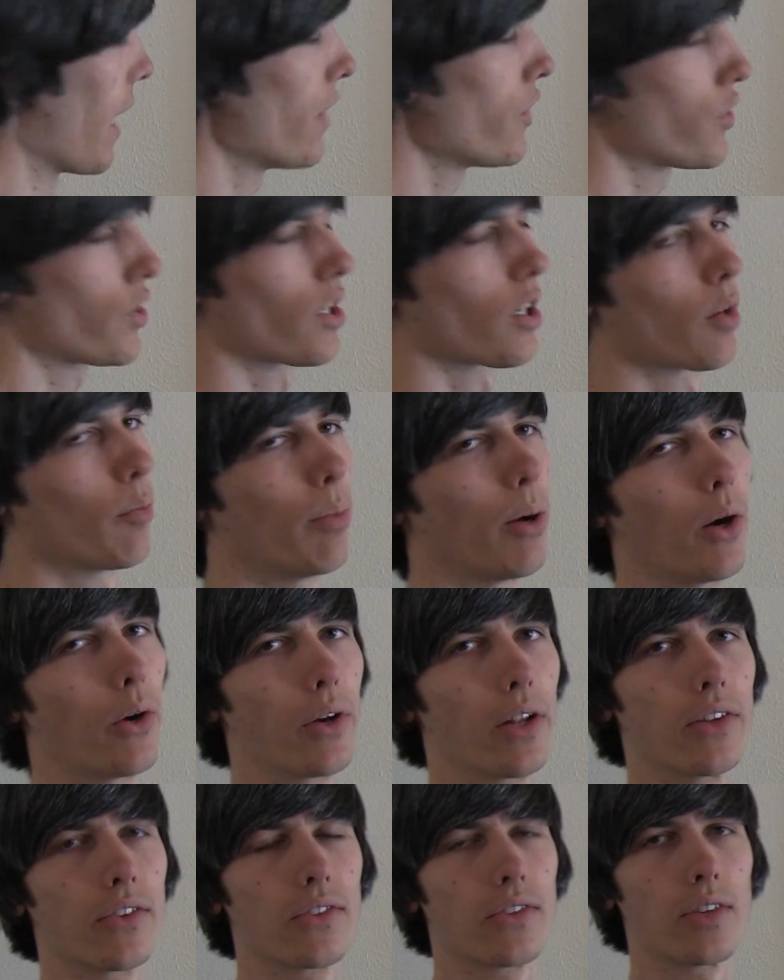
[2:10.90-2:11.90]
engine
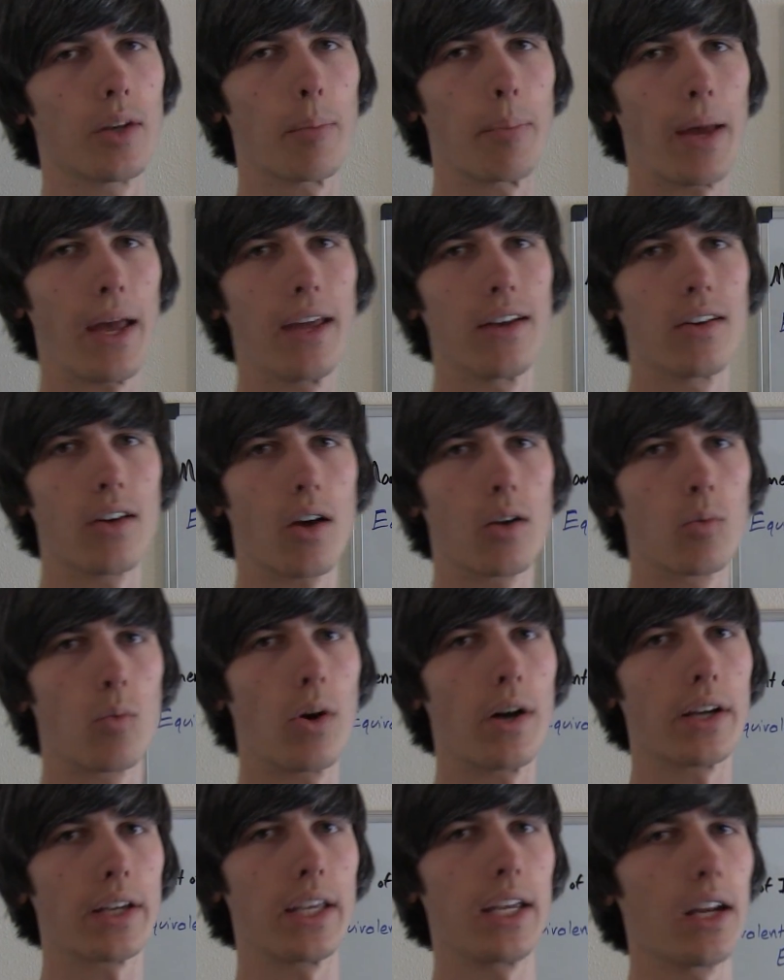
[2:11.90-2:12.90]
components depend on
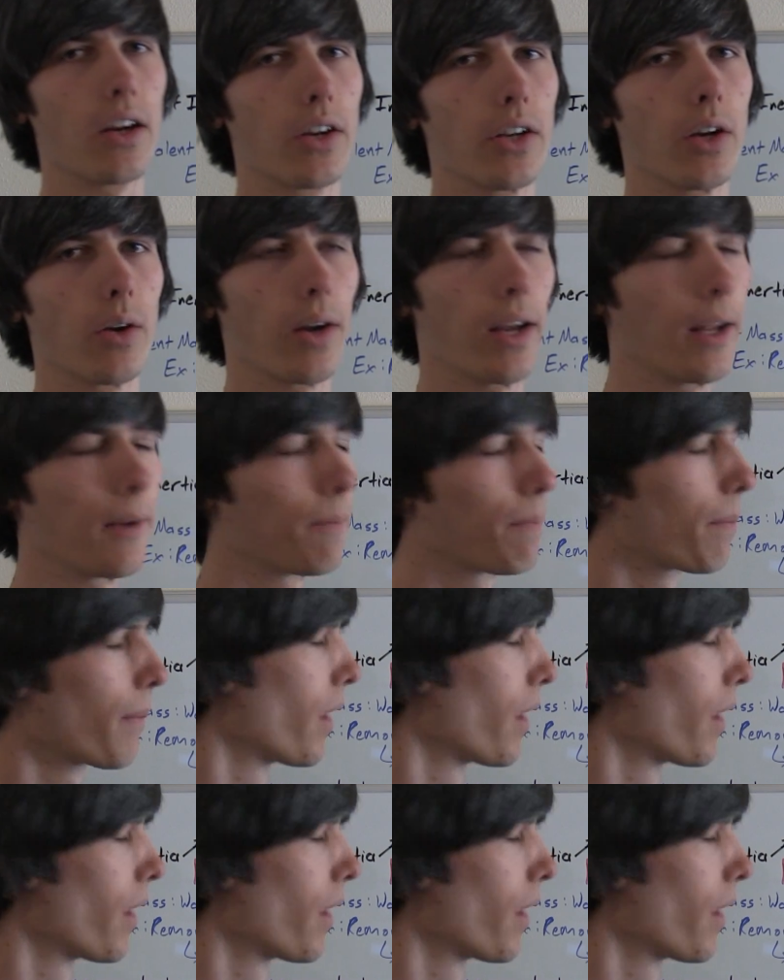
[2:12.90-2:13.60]
what gear you're in.